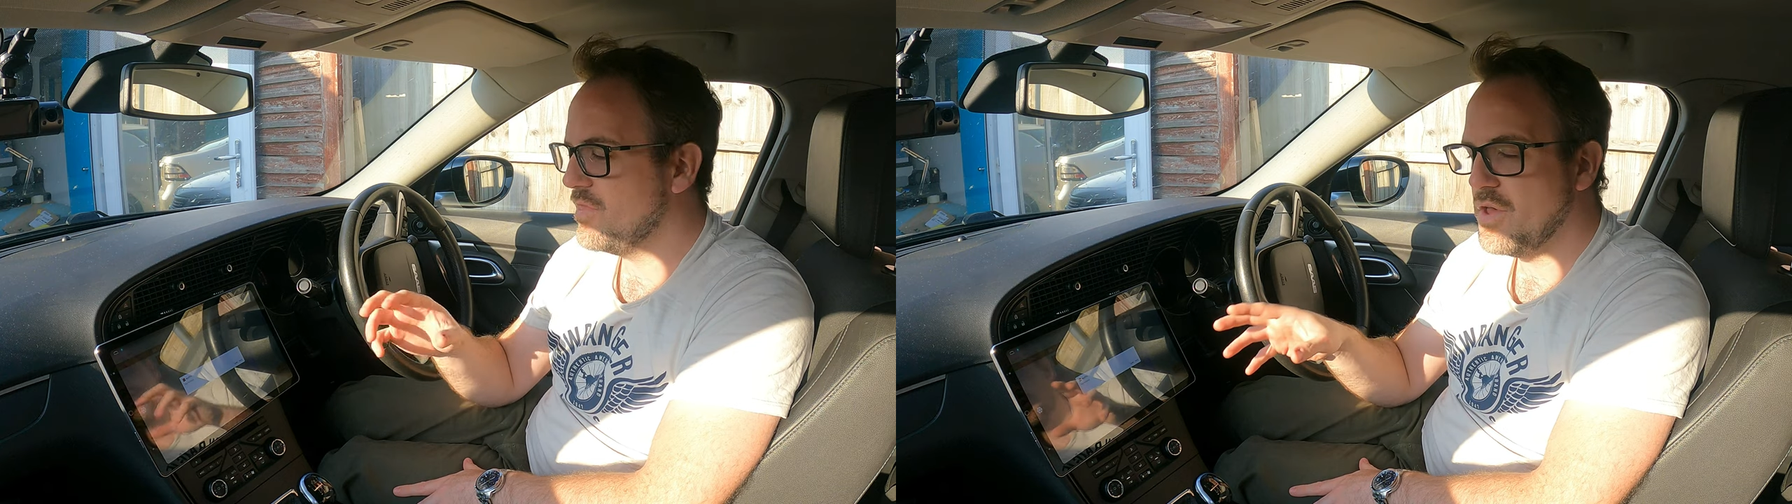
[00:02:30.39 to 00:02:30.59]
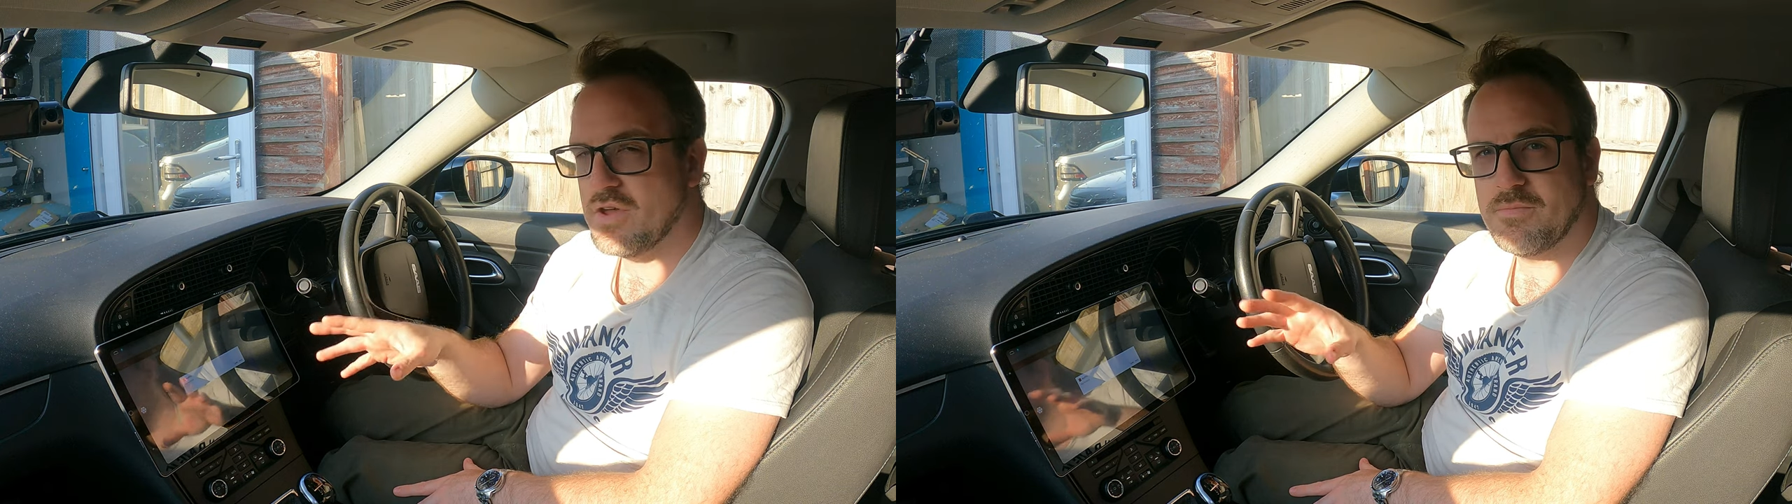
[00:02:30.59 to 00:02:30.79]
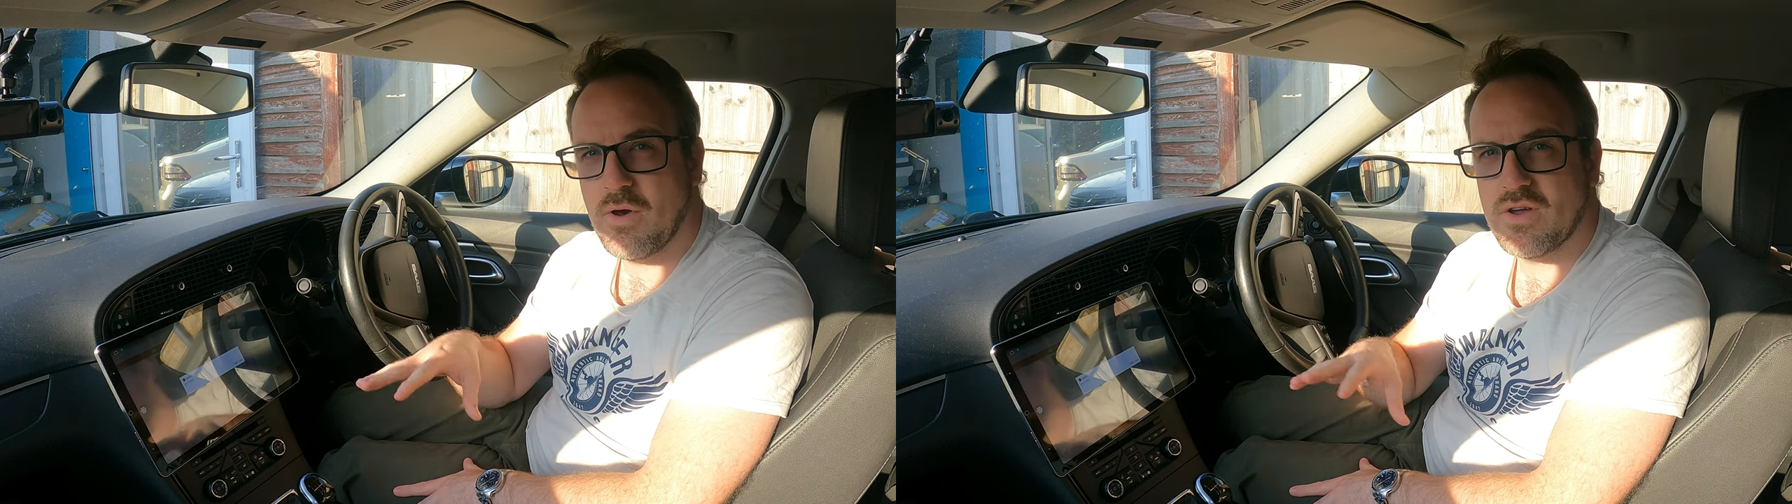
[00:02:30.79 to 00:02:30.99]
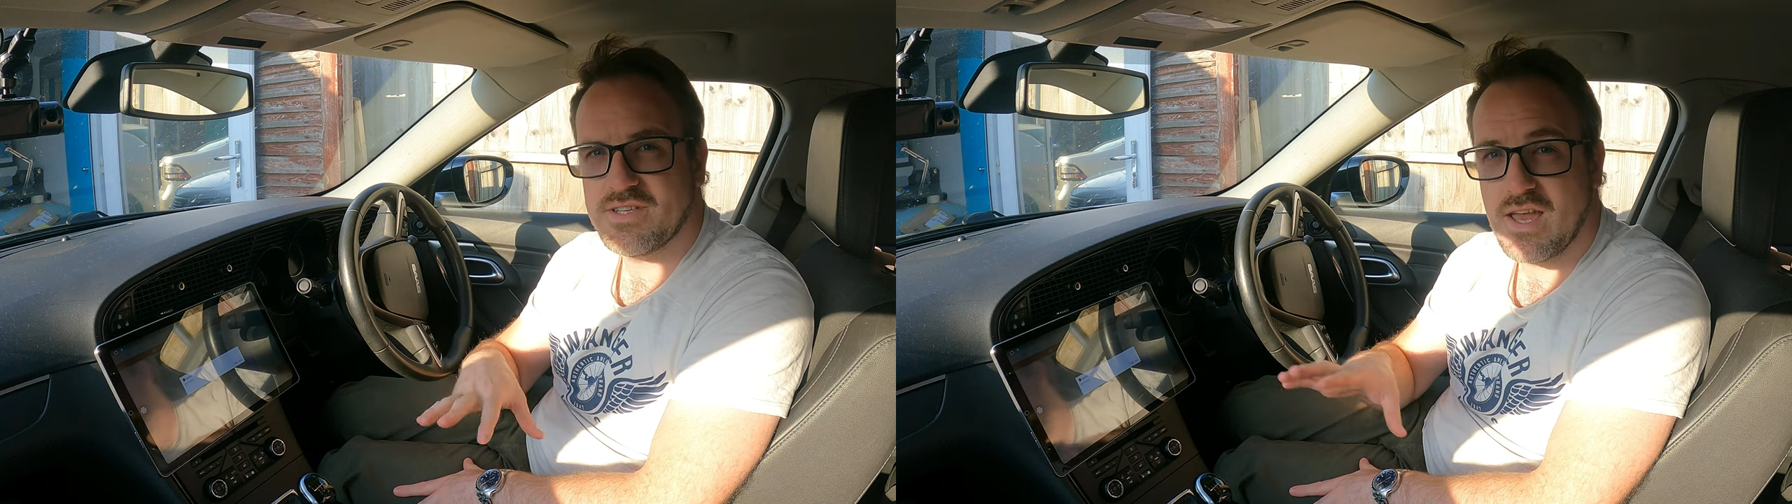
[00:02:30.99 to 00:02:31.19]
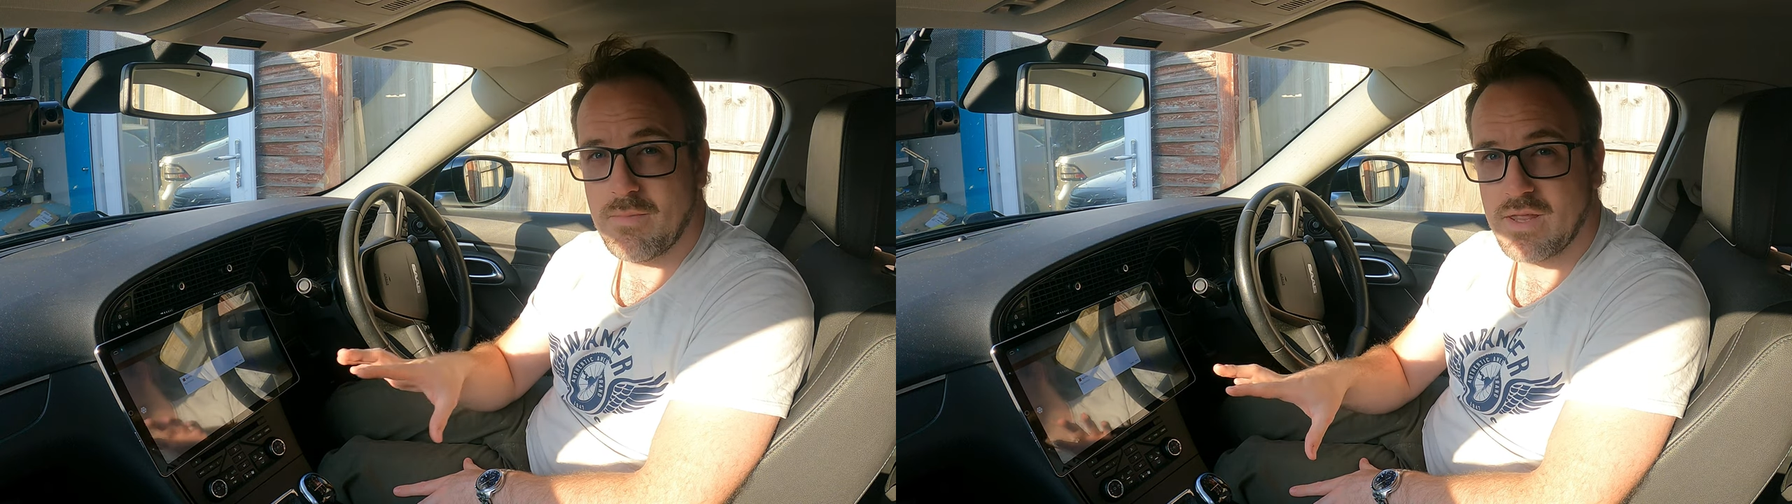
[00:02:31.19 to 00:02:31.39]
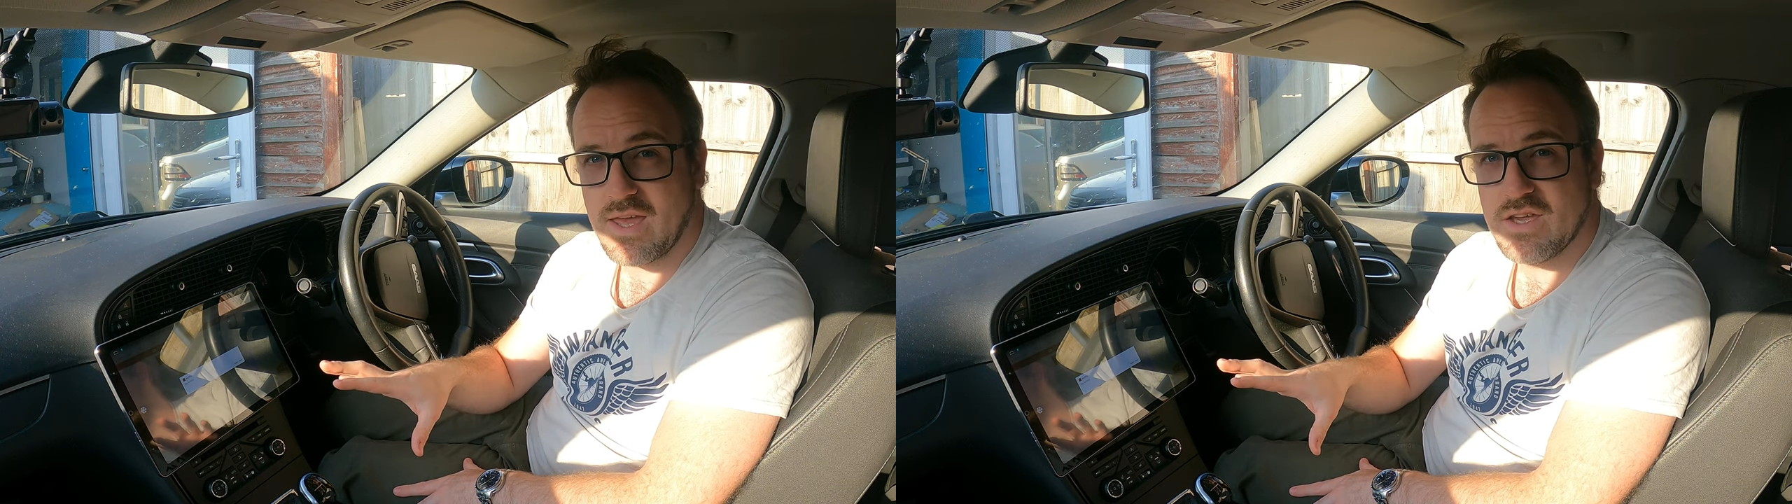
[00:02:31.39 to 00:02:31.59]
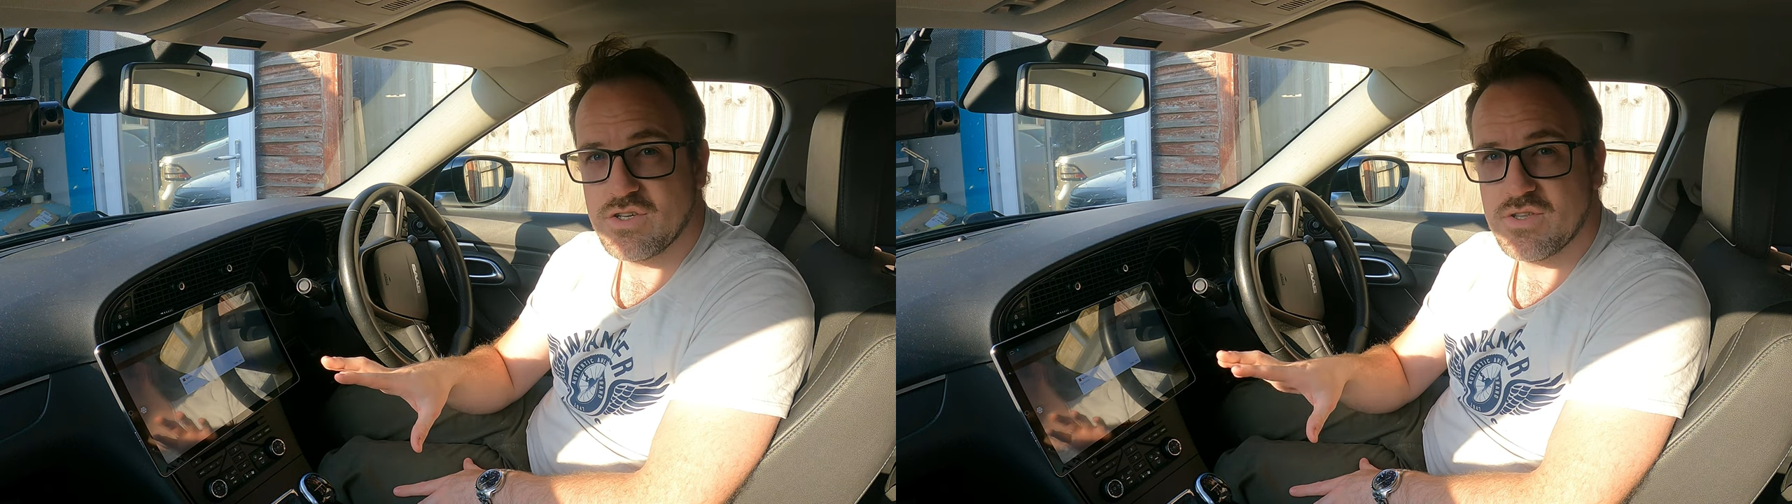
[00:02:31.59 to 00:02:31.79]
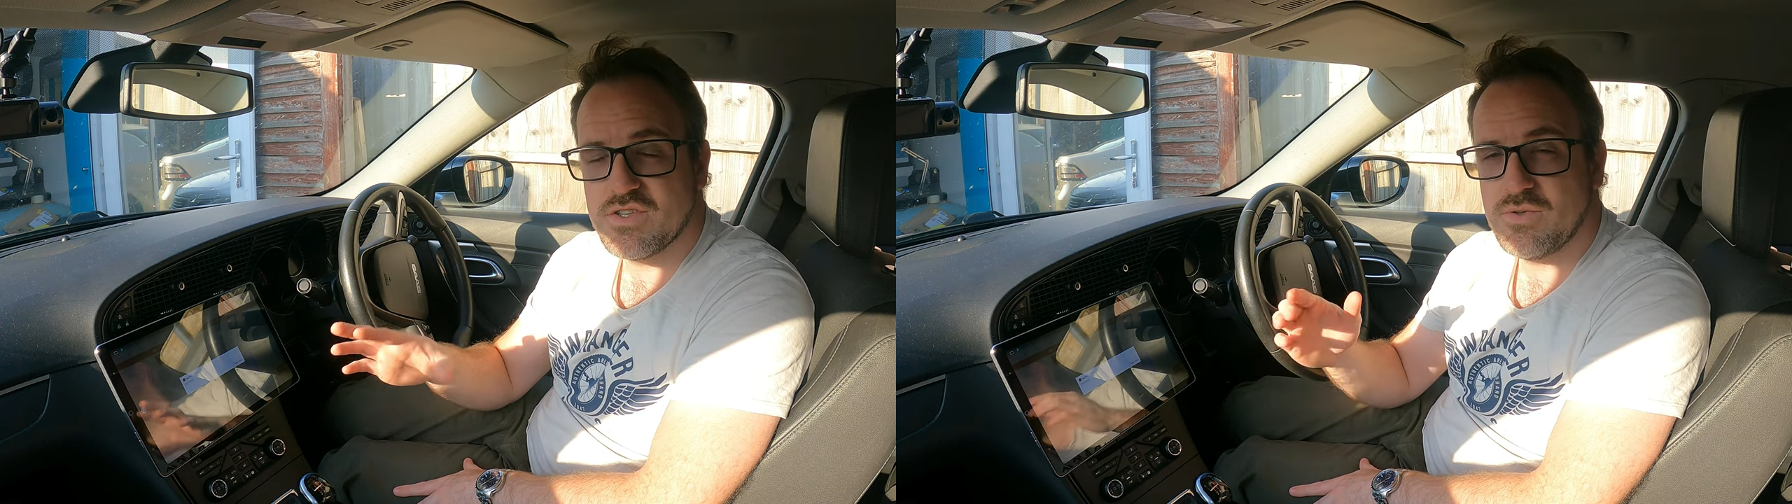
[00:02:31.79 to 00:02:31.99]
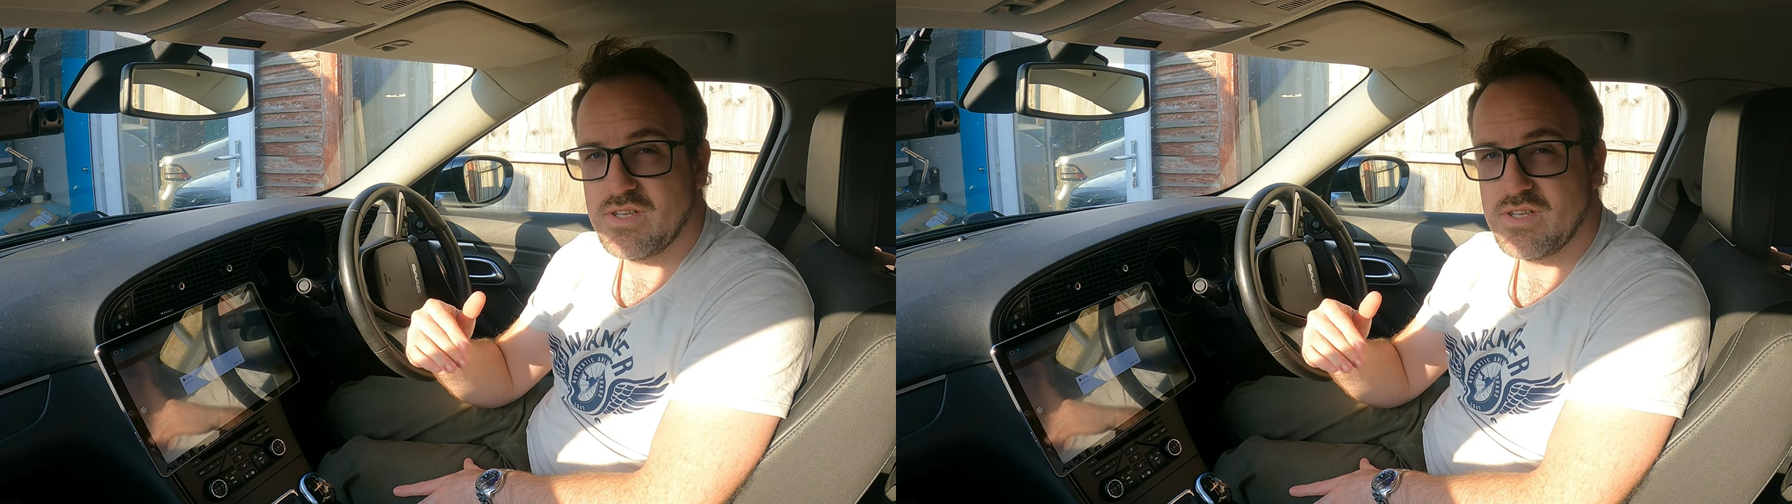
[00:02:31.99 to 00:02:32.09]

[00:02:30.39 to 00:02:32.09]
third-party applications.